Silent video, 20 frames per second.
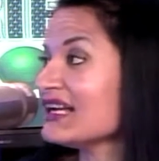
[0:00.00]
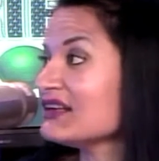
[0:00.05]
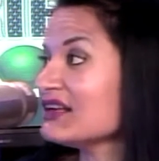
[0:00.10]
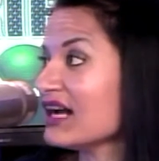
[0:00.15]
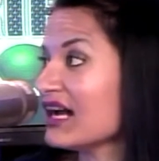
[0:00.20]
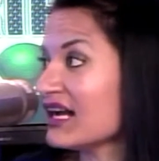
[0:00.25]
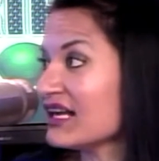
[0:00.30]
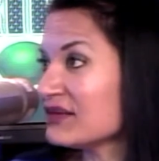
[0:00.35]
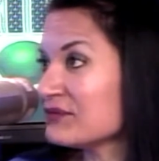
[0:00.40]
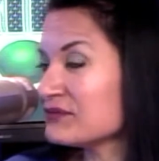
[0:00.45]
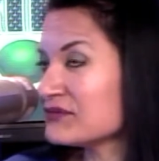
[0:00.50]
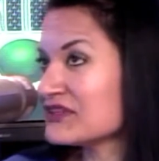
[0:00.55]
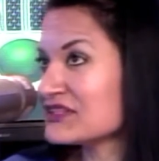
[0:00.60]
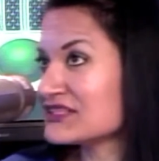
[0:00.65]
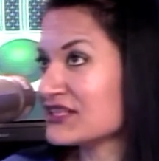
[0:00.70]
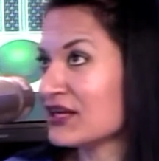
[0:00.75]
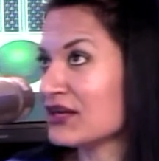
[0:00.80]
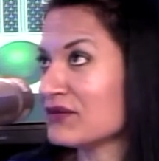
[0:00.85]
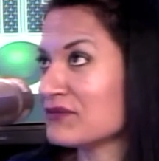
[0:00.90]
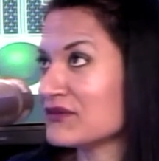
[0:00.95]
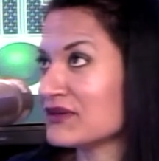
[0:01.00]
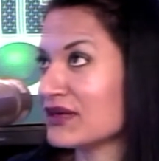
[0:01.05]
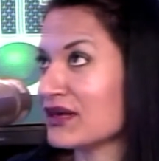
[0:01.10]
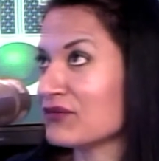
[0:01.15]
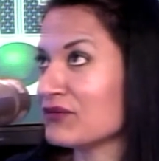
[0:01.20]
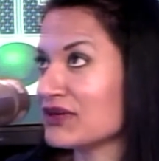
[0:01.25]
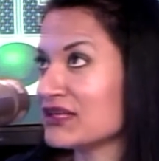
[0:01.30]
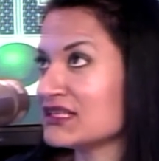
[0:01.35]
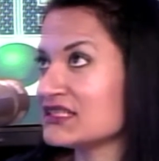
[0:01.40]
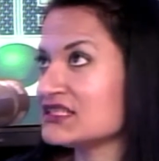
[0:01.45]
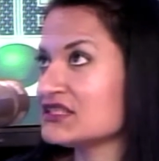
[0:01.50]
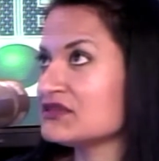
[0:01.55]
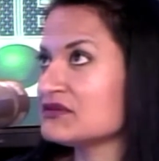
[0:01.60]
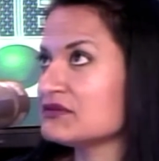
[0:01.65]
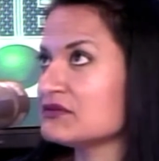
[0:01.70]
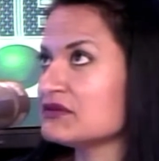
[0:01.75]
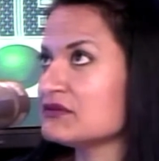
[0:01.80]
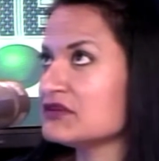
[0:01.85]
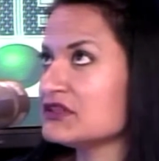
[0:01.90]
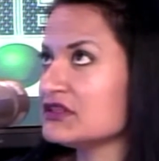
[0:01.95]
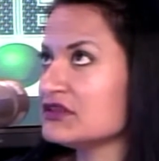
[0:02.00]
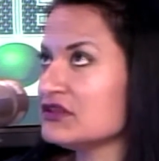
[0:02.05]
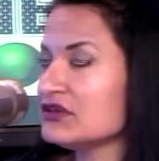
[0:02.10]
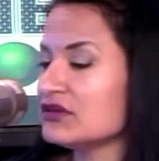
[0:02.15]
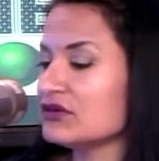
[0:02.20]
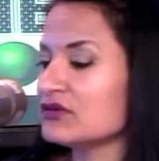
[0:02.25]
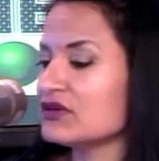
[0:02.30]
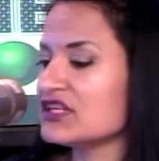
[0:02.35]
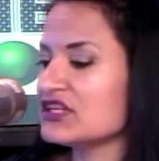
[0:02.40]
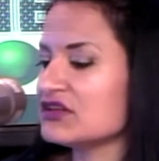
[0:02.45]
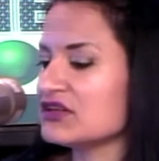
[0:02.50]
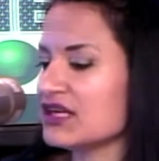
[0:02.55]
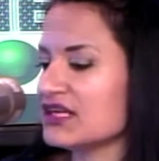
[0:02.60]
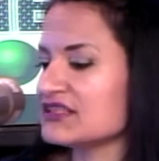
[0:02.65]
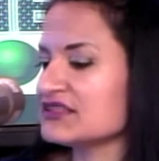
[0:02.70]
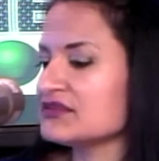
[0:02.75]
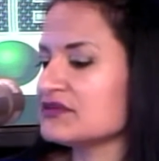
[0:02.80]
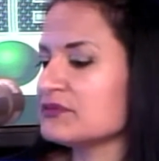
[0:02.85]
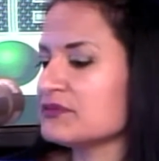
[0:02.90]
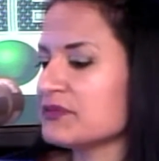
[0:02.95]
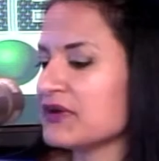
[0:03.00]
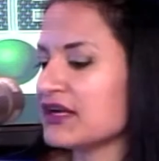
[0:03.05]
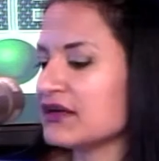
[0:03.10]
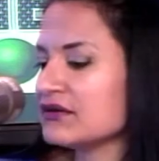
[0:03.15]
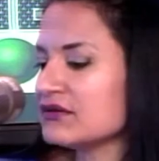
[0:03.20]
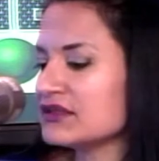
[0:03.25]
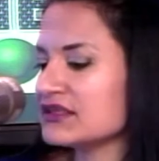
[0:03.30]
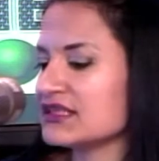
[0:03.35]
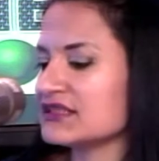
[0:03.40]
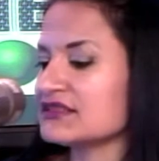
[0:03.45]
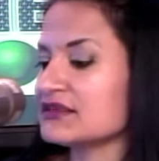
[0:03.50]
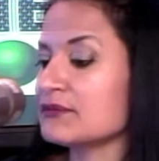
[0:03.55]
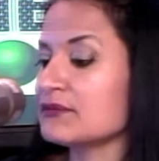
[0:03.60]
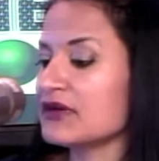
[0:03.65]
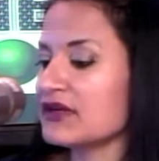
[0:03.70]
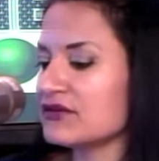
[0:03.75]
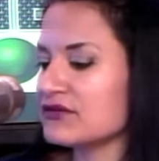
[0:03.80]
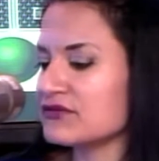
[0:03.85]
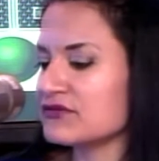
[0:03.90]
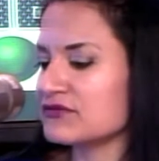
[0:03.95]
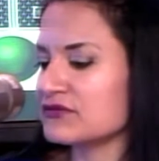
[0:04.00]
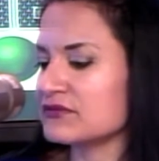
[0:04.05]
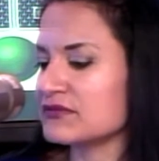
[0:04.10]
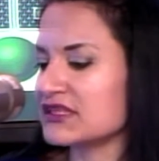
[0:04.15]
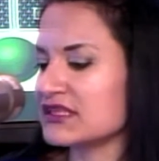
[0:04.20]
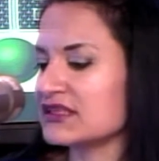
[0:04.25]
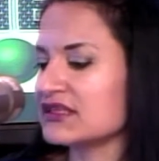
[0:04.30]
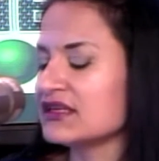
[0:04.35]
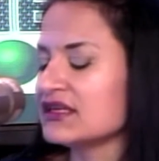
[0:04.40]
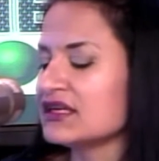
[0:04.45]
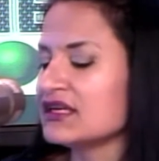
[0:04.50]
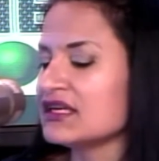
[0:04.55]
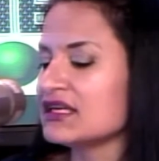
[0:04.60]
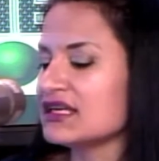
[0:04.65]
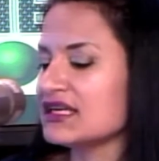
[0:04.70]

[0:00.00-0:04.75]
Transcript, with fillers: and I, I'm the type that I wanted to, you know, as a parent, as a mother for me,